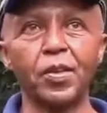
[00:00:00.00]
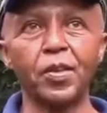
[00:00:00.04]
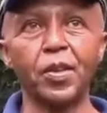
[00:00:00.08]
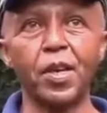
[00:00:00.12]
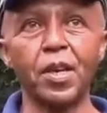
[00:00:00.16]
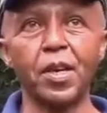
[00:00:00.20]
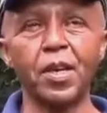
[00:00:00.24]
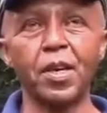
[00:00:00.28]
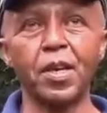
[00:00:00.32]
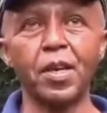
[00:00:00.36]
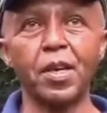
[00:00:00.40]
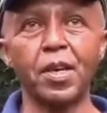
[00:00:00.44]

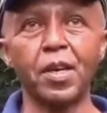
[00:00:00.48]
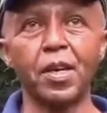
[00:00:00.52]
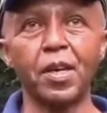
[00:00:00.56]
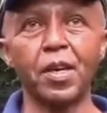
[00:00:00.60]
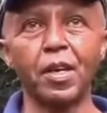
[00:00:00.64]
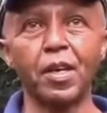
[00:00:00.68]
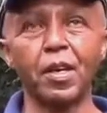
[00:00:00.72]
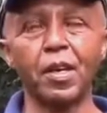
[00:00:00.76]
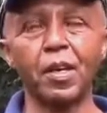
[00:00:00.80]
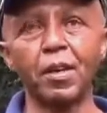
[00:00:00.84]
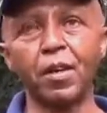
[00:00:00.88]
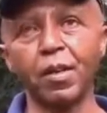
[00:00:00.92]
they
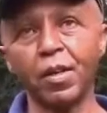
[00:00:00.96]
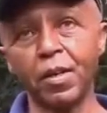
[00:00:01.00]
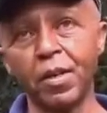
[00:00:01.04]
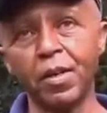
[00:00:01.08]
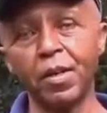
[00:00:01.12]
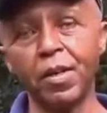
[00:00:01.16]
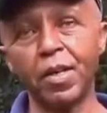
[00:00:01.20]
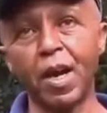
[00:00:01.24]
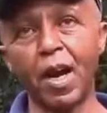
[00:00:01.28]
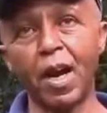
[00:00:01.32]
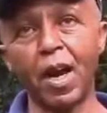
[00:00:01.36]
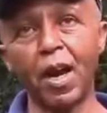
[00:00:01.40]

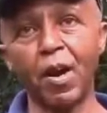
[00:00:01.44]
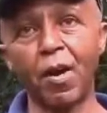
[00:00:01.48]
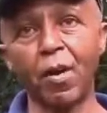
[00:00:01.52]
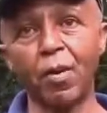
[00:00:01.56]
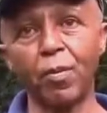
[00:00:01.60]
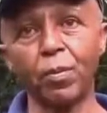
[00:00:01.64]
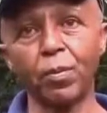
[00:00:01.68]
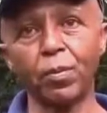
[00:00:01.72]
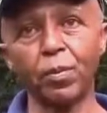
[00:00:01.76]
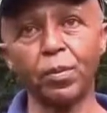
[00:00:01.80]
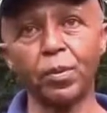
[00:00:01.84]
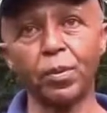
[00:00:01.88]
learn
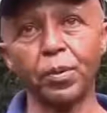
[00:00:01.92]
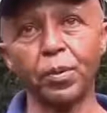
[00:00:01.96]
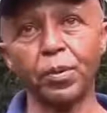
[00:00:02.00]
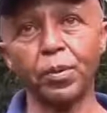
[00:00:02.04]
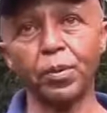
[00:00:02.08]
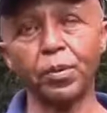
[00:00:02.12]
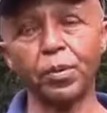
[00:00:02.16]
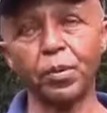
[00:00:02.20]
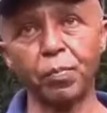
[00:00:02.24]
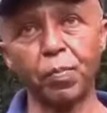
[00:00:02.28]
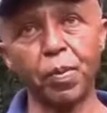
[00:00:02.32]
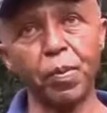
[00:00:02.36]
how
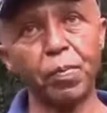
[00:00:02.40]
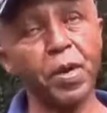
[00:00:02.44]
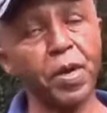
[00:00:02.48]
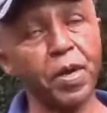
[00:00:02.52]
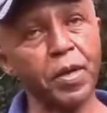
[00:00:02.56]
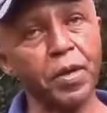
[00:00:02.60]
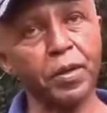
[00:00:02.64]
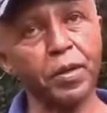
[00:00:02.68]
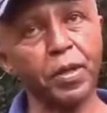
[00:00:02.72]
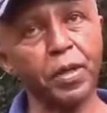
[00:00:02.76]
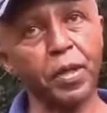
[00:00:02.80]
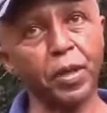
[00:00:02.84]
to
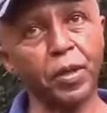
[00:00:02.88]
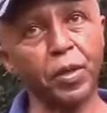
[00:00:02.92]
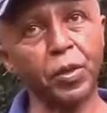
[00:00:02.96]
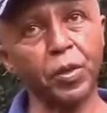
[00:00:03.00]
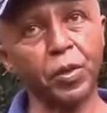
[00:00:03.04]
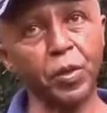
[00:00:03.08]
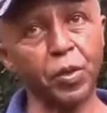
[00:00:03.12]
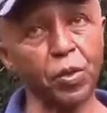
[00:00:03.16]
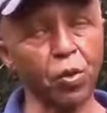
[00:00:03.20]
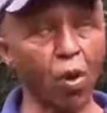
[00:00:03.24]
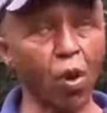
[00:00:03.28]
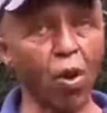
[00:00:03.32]
prepare a
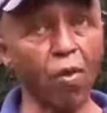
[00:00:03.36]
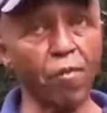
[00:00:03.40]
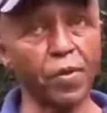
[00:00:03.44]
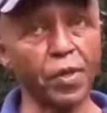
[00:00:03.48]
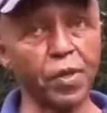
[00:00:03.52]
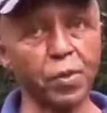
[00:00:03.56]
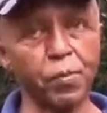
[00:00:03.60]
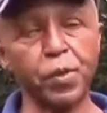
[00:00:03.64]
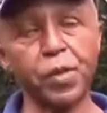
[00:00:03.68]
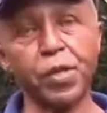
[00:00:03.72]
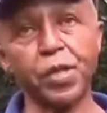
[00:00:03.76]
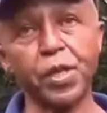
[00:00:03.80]
good
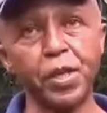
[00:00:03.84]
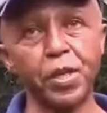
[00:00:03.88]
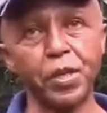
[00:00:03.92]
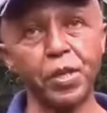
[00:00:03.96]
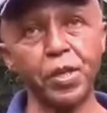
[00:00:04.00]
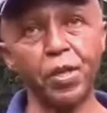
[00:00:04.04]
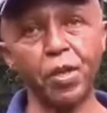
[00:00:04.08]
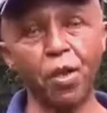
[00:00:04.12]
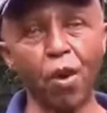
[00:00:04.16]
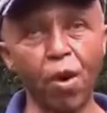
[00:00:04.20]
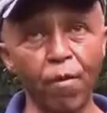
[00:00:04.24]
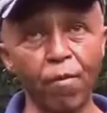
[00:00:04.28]
coffee,
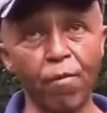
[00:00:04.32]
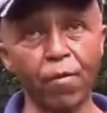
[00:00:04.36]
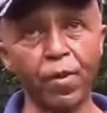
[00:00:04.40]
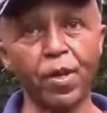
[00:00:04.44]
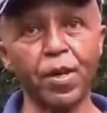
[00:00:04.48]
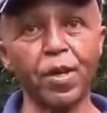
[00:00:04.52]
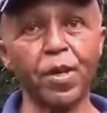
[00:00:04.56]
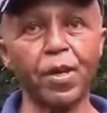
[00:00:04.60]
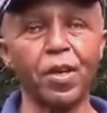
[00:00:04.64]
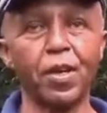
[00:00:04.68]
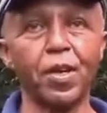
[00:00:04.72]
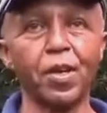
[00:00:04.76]
specialty
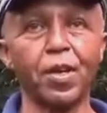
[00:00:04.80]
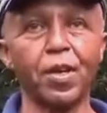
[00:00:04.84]
coffee.